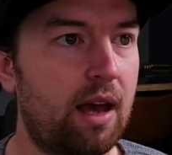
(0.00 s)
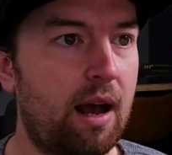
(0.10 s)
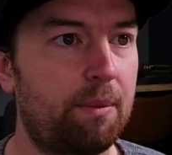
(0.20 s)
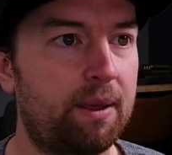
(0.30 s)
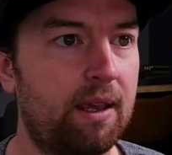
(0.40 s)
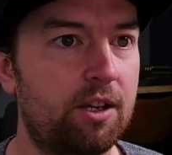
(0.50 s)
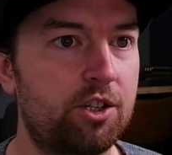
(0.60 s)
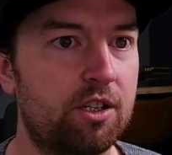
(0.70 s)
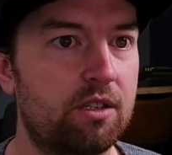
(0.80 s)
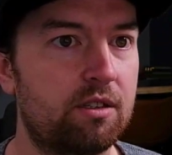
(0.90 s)
the
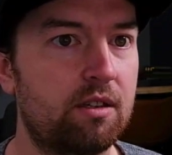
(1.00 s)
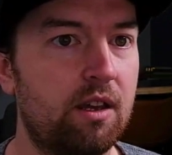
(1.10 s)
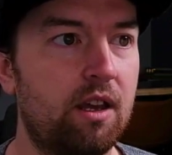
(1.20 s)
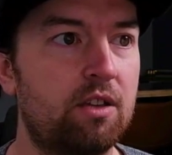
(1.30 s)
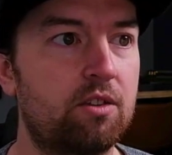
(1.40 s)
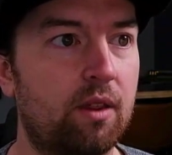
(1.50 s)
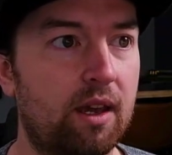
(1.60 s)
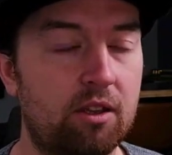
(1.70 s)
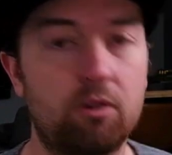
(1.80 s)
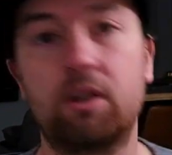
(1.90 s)
applications so
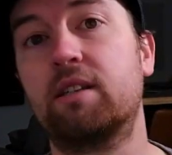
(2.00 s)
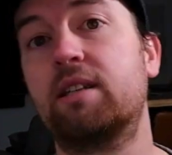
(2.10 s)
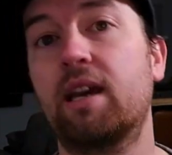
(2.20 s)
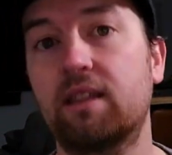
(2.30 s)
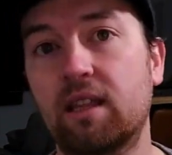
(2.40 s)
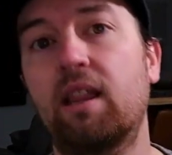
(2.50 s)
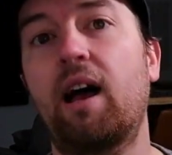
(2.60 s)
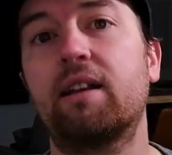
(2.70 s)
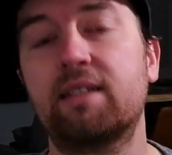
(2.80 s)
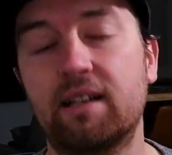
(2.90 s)
that you can take the
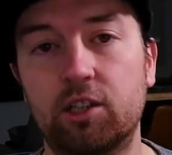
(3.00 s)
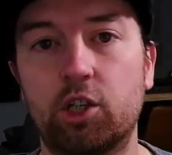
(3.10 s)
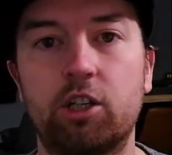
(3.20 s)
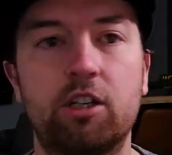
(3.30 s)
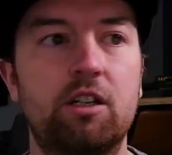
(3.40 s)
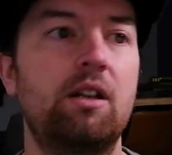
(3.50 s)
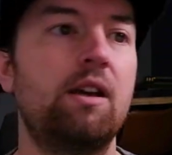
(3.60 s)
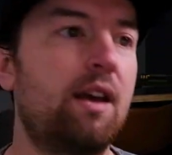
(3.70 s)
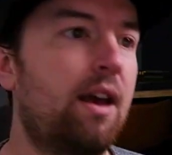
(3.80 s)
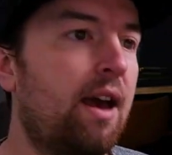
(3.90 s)
class and learn.
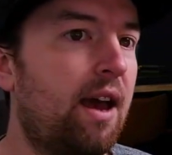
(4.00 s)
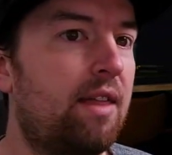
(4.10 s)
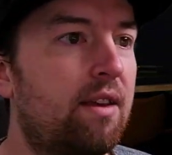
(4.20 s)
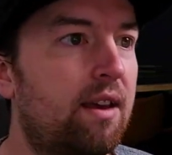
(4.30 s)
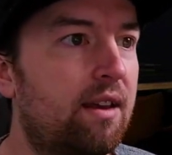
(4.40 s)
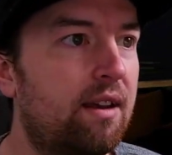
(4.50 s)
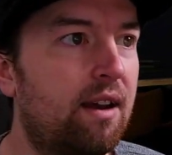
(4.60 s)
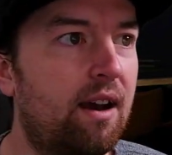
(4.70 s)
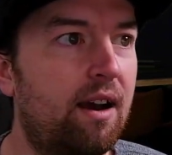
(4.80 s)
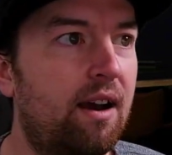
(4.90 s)
And then,
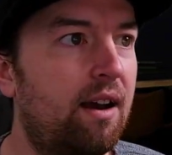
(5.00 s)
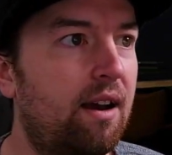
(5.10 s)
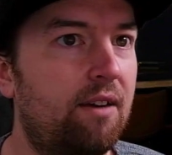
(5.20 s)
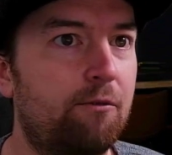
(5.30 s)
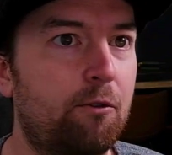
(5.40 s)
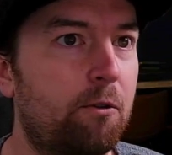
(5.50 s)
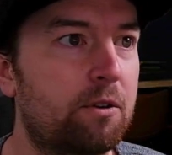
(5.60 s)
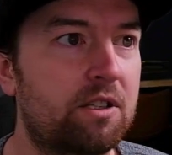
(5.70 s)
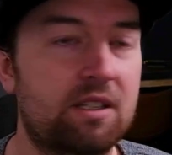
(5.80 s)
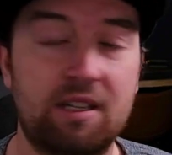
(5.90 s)
uh, of
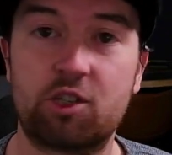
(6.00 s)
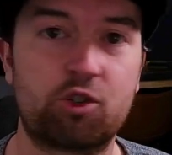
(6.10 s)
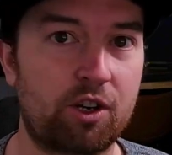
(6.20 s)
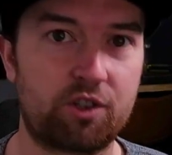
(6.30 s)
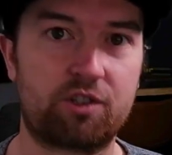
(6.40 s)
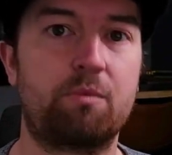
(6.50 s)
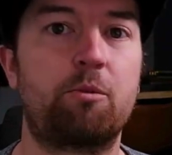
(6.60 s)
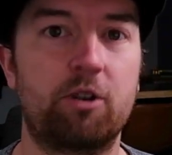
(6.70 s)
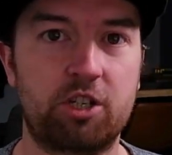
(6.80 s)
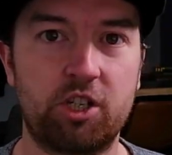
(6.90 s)
course, instructor
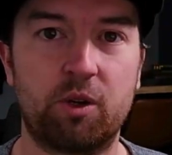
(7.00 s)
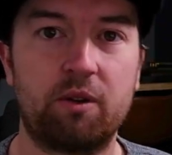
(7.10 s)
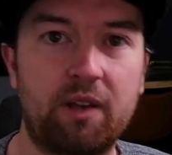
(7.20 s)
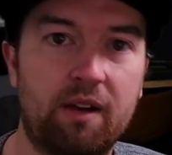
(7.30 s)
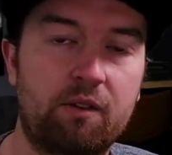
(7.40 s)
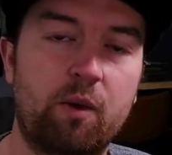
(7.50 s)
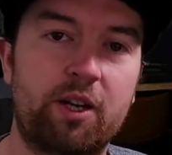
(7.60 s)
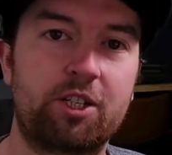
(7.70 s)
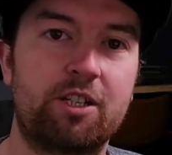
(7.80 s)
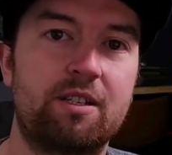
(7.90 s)
support too. If you have
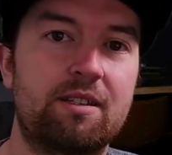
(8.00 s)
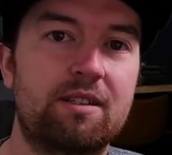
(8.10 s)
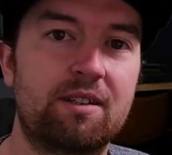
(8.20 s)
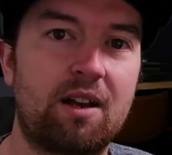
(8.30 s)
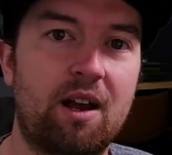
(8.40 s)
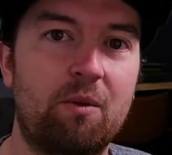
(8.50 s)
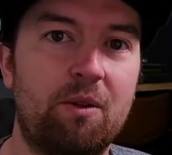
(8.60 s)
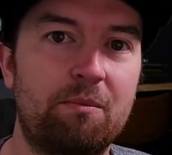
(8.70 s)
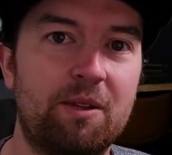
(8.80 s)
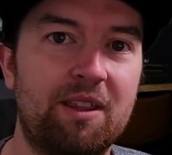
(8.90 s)
questions, uh,
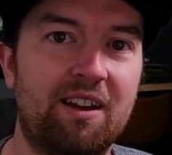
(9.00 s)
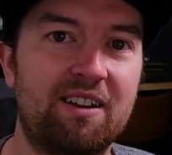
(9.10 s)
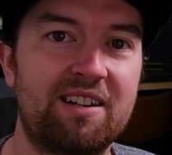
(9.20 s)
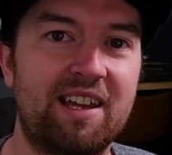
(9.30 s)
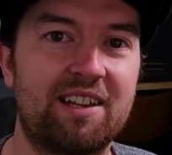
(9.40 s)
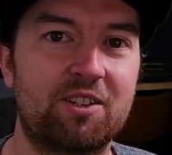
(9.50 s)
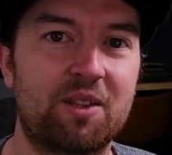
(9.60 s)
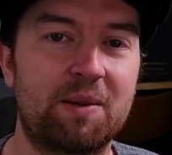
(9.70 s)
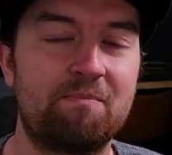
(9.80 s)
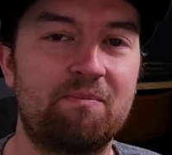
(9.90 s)
we'll be there to answer
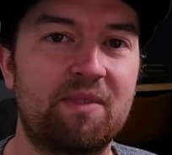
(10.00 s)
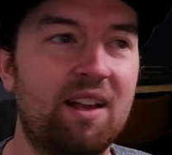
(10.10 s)
them.